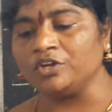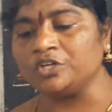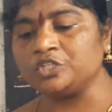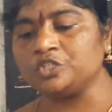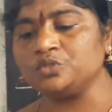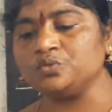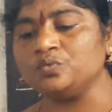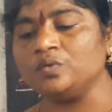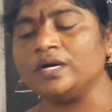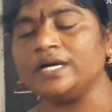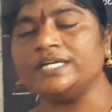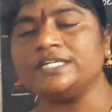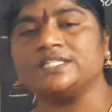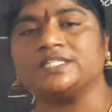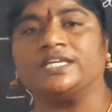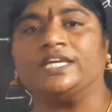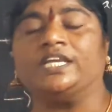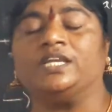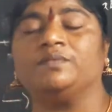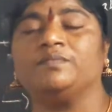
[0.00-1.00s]

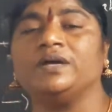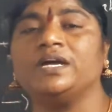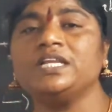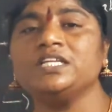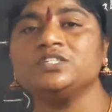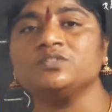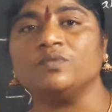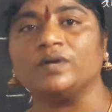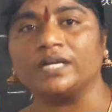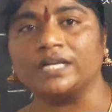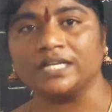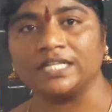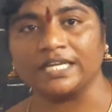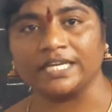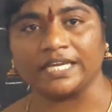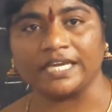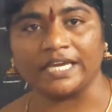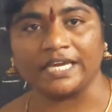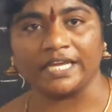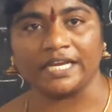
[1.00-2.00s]
towards animals, what are the
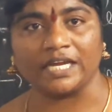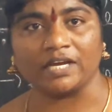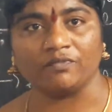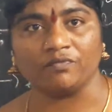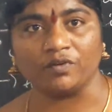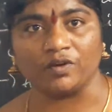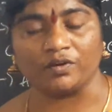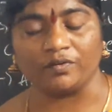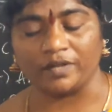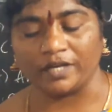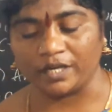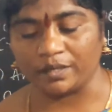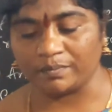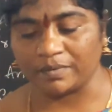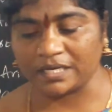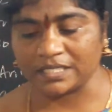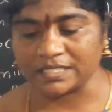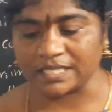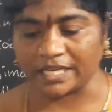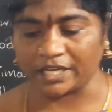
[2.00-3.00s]
care of our
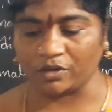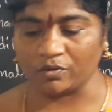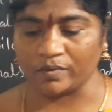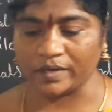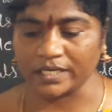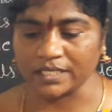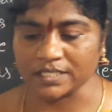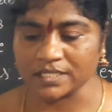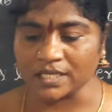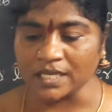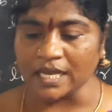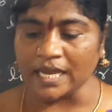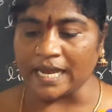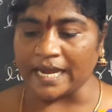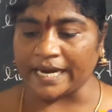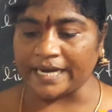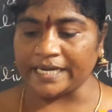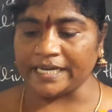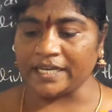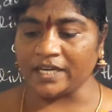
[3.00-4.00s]
animals and ones,
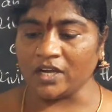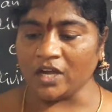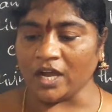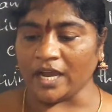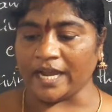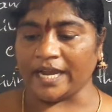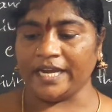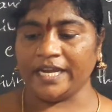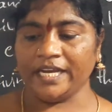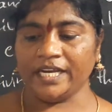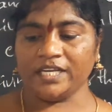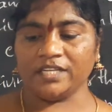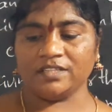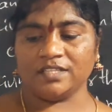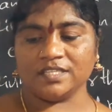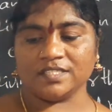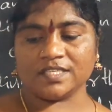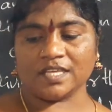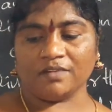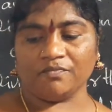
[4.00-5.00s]
and
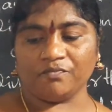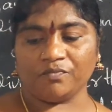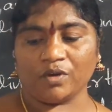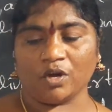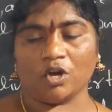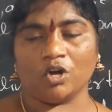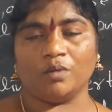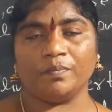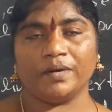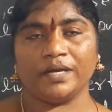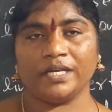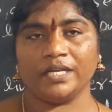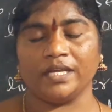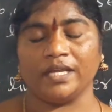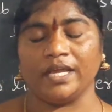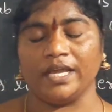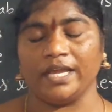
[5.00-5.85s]
identify some common